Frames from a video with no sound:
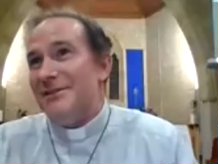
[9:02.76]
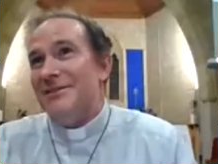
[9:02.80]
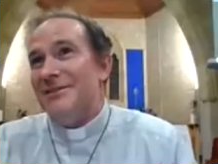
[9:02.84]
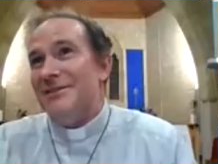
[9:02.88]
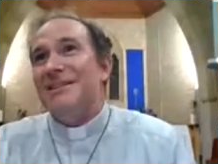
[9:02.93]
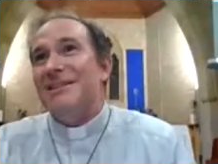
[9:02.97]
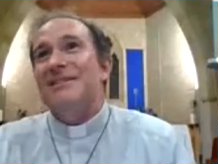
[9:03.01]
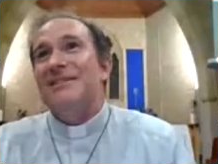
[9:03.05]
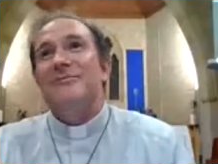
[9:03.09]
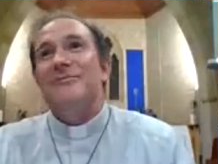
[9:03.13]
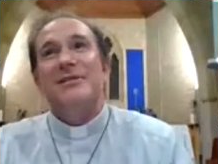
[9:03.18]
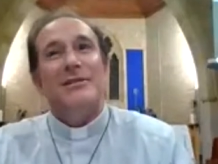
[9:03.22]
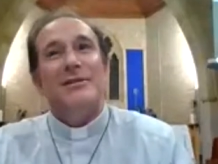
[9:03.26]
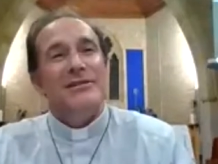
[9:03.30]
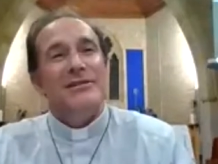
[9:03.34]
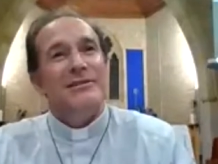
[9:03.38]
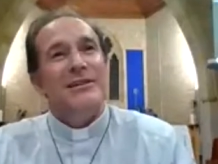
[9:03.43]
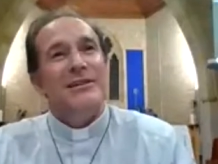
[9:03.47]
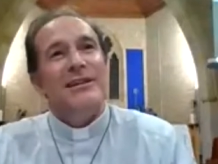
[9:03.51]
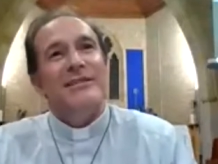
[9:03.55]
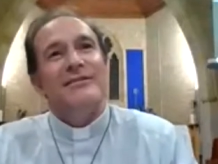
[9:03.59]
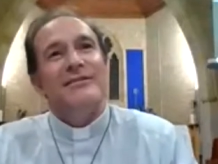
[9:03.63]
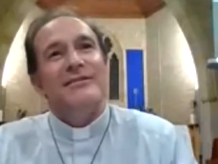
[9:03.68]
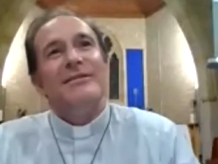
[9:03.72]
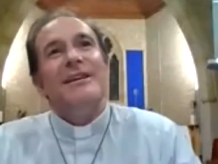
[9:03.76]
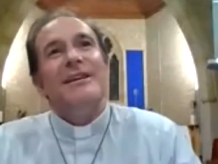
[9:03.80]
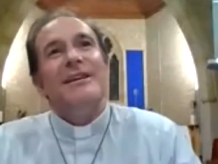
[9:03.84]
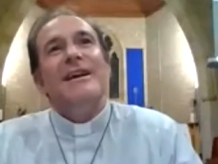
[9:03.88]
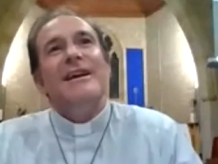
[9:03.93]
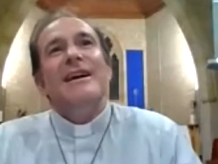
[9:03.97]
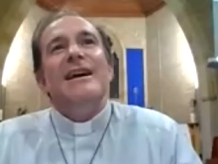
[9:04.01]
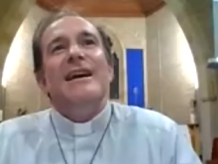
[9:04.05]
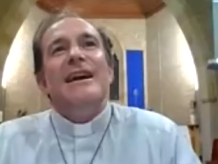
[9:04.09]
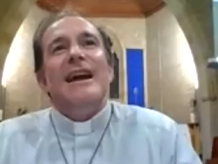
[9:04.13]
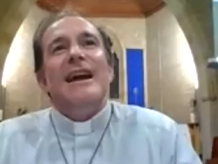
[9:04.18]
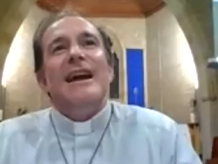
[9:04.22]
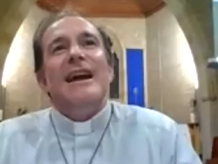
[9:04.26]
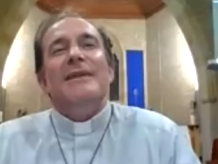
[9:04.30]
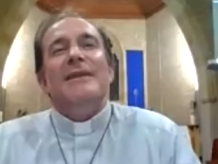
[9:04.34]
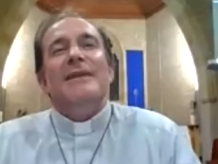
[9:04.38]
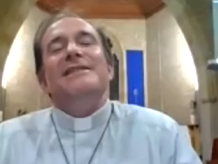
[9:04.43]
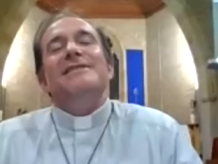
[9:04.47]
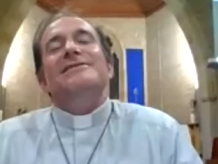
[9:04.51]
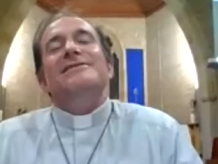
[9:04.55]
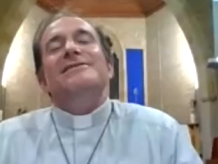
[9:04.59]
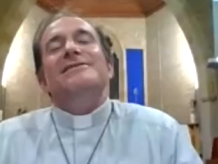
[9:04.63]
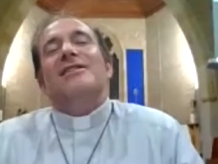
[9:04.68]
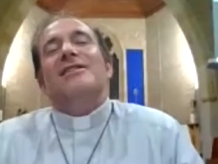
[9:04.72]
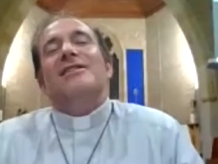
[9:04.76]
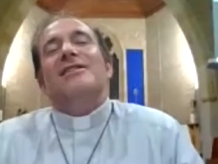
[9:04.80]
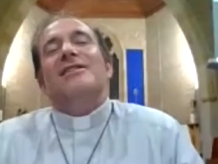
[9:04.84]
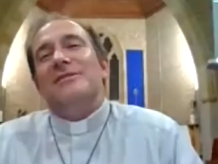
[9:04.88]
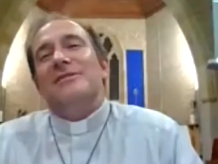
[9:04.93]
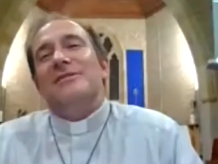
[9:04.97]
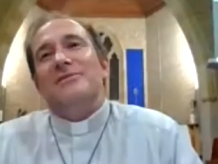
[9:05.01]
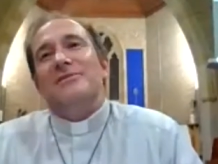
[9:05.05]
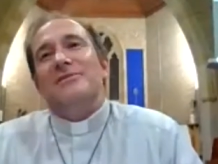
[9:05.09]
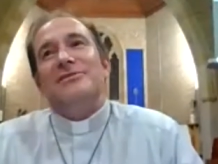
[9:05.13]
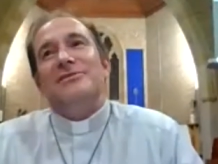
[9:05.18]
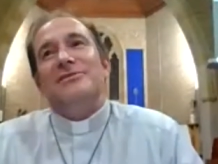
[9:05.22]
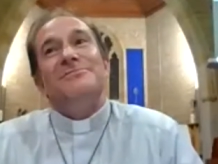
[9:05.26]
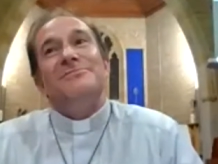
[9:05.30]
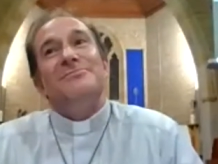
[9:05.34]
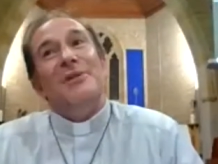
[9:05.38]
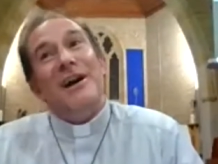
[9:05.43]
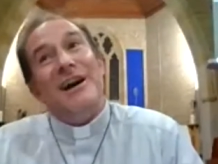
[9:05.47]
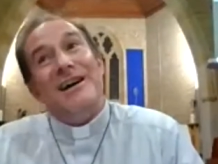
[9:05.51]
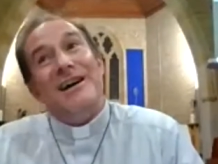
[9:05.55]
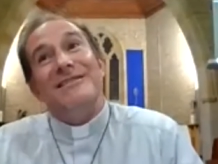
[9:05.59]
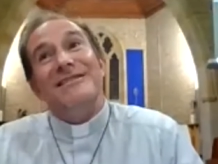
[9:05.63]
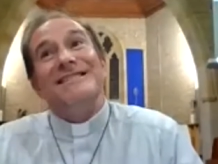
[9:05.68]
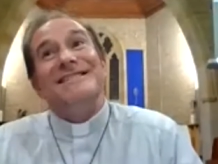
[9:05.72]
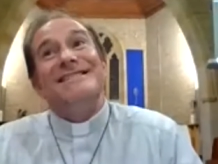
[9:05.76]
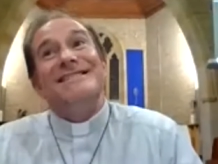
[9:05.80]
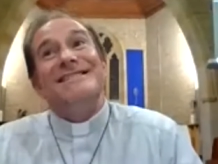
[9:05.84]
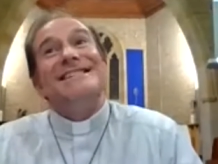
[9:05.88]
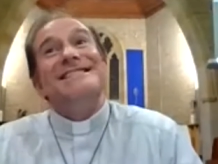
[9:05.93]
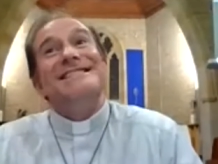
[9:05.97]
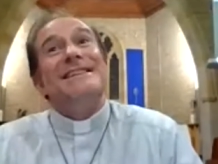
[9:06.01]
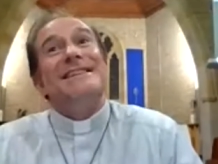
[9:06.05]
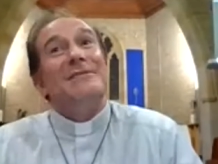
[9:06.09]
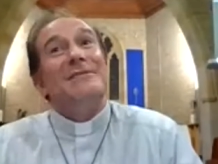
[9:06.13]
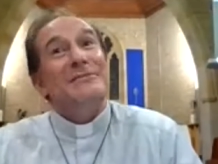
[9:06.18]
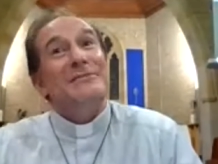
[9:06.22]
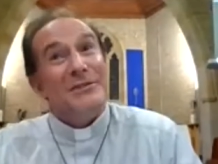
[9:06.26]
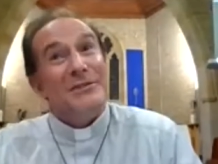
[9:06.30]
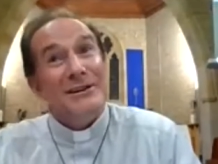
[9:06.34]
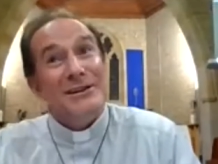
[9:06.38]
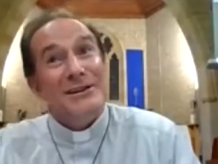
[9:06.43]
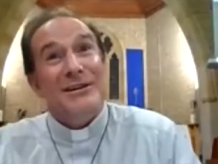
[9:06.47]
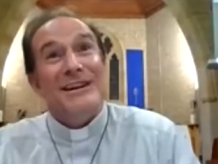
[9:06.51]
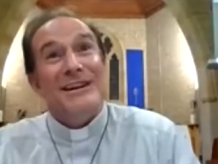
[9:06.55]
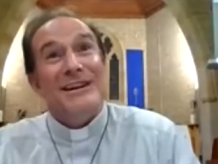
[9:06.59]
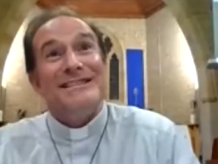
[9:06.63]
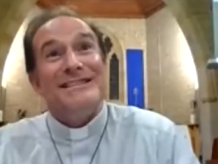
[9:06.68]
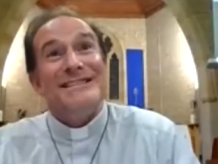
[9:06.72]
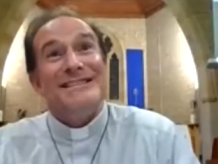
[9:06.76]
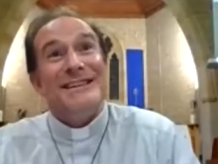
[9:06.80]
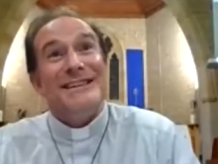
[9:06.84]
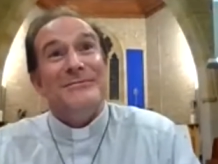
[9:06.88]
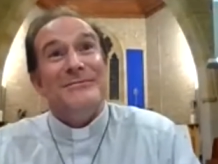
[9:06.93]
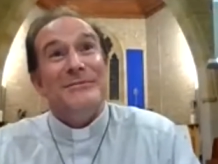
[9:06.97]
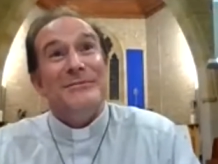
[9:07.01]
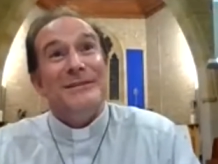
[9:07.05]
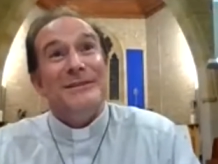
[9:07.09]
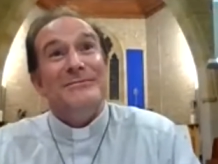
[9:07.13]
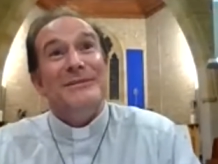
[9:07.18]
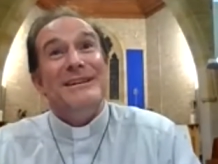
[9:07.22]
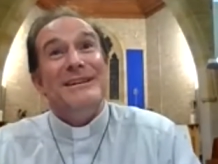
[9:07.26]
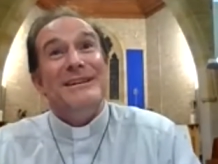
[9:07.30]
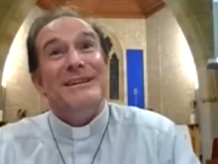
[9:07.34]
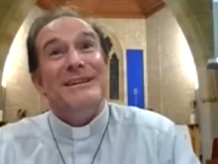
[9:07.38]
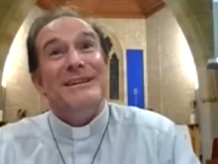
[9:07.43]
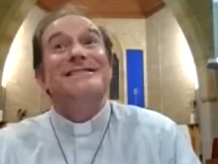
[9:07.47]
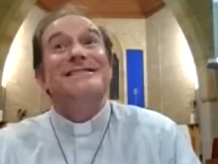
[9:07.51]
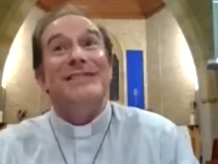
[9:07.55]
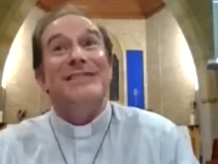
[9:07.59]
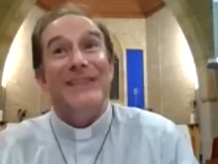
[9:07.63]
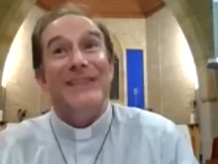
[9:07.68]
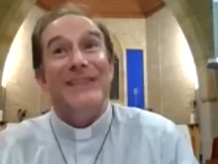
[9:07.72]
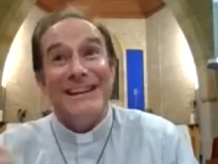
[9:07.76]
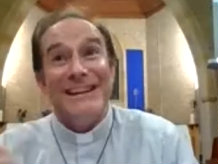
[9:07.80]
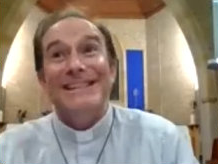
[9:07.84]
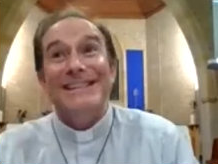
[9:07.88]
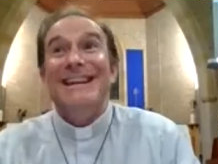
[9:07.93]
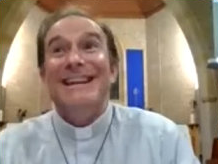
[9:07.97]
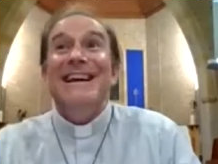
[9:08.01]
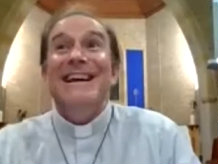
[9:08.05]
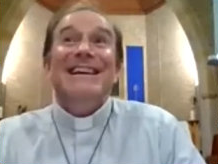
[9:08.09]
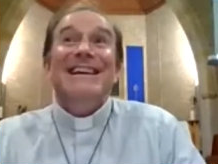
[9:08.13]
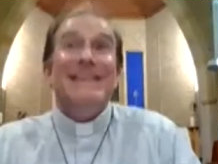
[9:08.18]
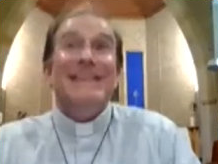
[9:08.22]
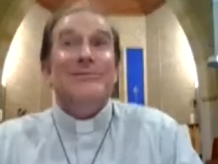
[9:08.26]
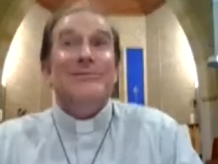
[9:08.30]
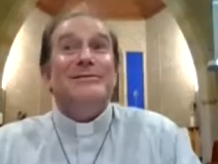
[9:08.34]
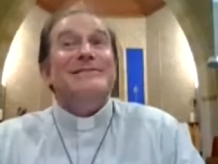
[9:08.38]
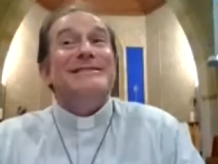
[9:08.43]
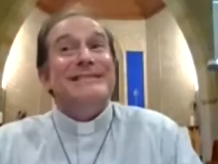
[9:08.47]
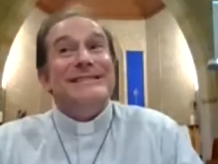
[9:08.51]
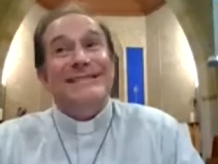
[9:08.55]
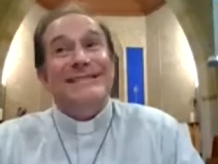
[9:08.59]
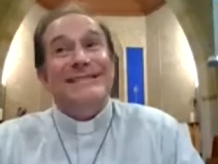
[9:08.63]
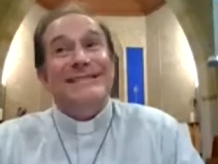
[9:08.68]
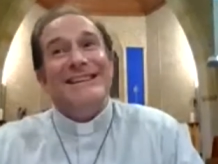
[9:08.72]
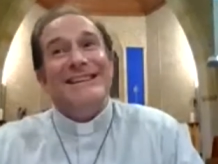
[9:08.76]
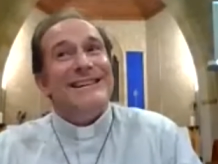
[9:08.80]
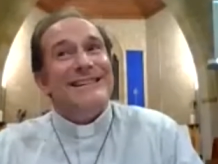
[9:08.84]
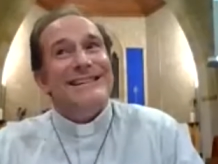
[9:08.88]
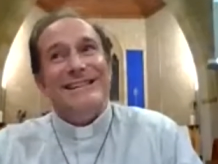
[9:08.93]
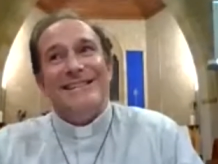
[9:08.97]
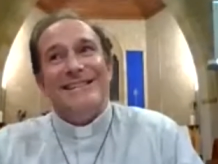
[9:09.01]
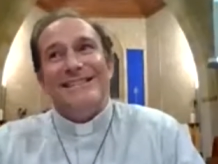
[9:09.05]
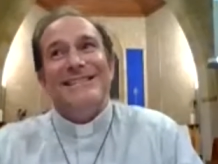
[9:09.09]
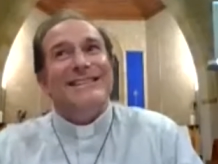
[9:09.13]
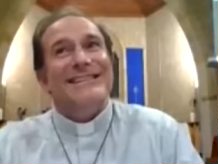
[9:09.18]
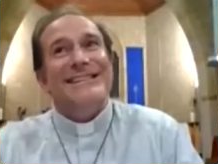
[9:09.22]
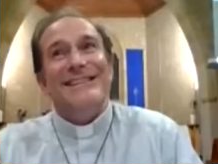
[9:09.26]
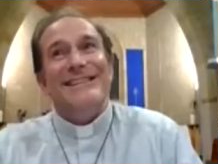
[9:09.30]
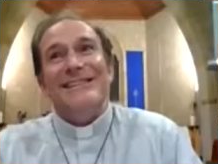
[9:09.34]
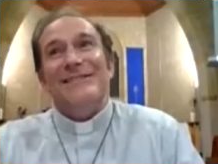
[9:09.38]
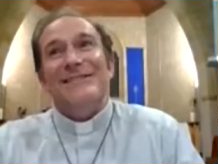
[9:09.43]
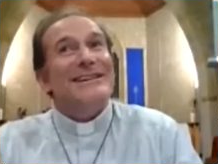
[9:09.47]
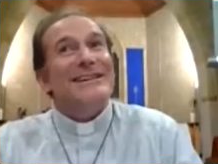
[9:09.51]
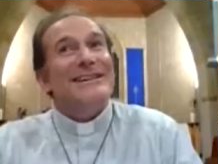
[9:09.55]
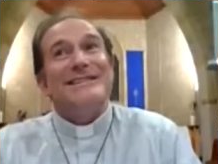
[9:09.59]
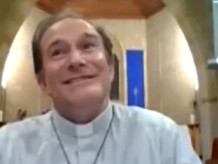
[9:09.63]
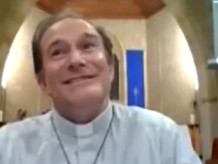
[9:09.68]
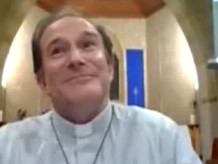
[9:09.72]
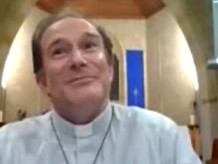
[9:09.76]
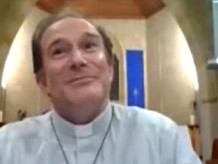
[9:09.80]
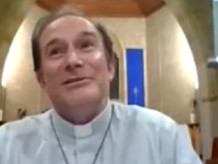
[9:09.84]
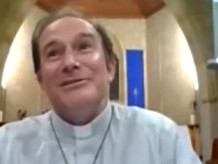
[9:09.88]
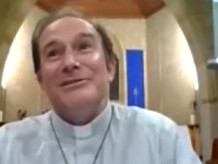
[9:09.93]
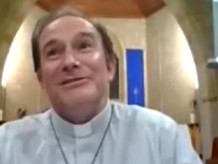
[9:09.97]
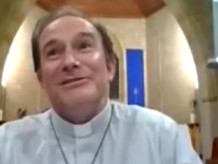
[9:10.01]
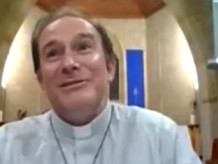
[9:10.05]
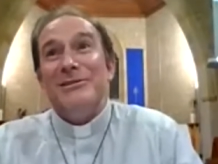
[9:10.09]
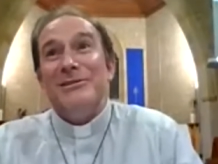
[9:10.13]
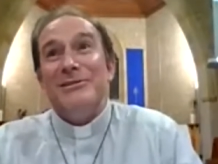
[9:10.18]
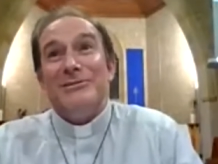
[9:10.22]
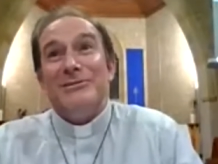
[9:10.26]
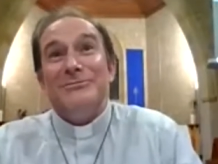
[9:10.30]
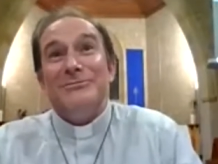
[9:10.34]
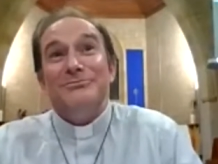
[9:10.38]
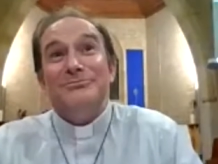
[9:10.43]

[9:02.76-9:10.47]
if you think of your own life, how many times have you smiled and said something very nice to someone, but inside you were sitting there going, I don't like this person at all?